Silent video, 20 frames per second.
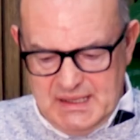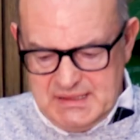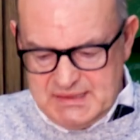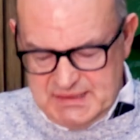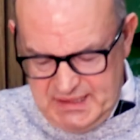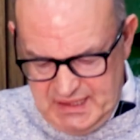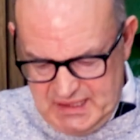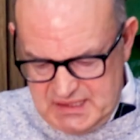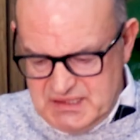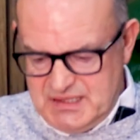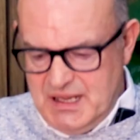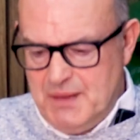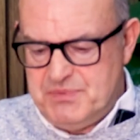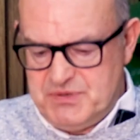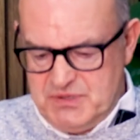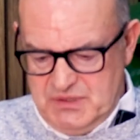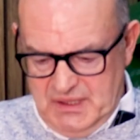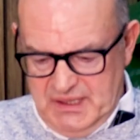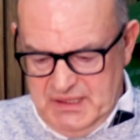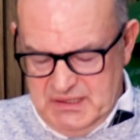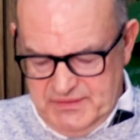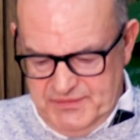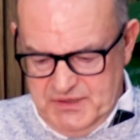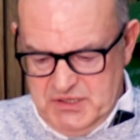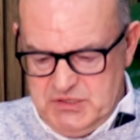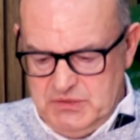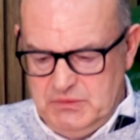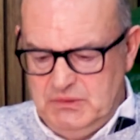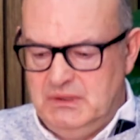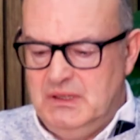That's an exceptional
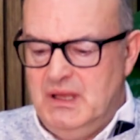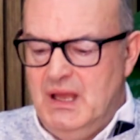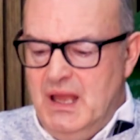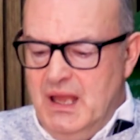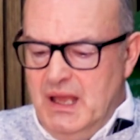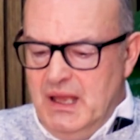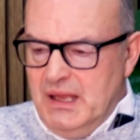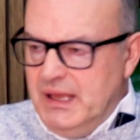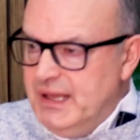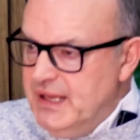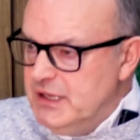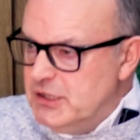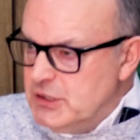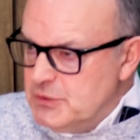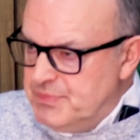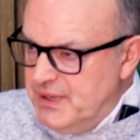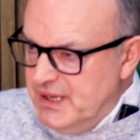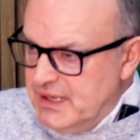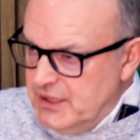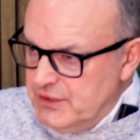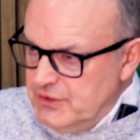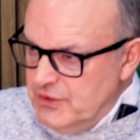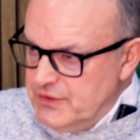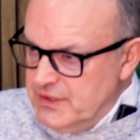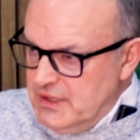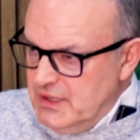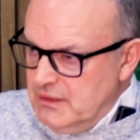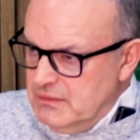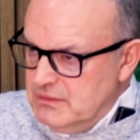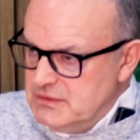individual. He could pick
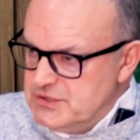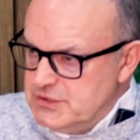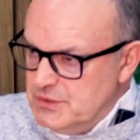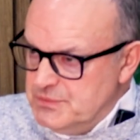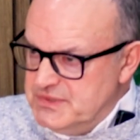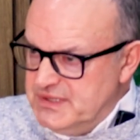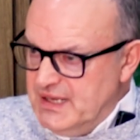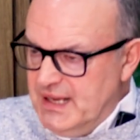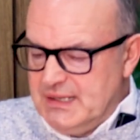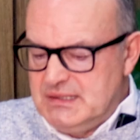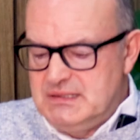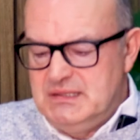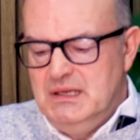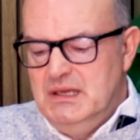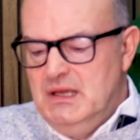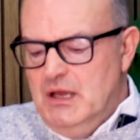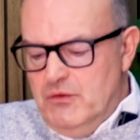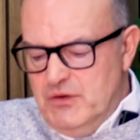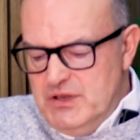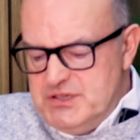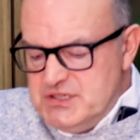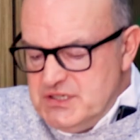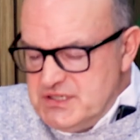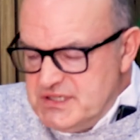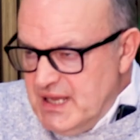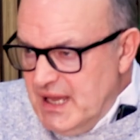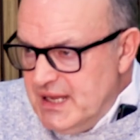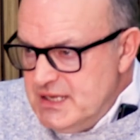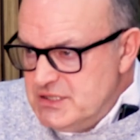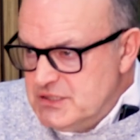another subject. Richard
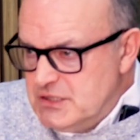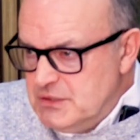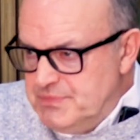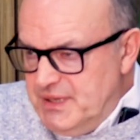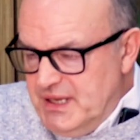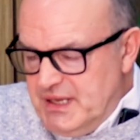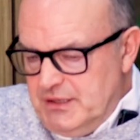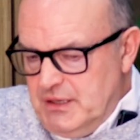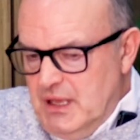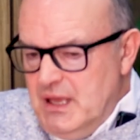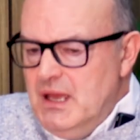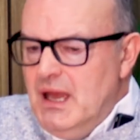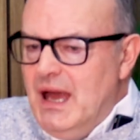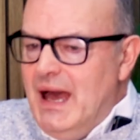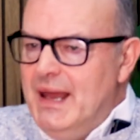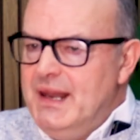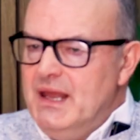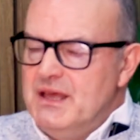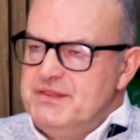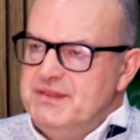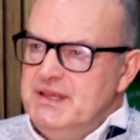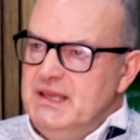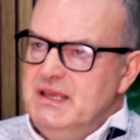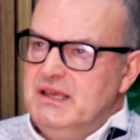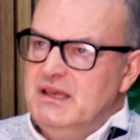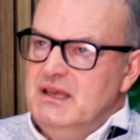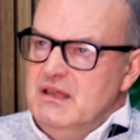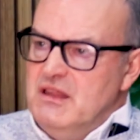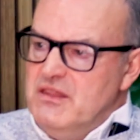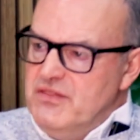Tice could pick another. And I
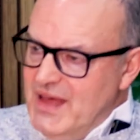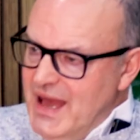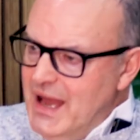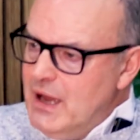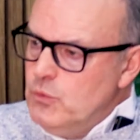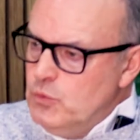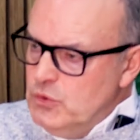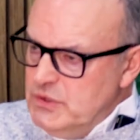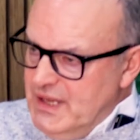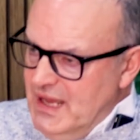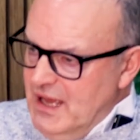think that would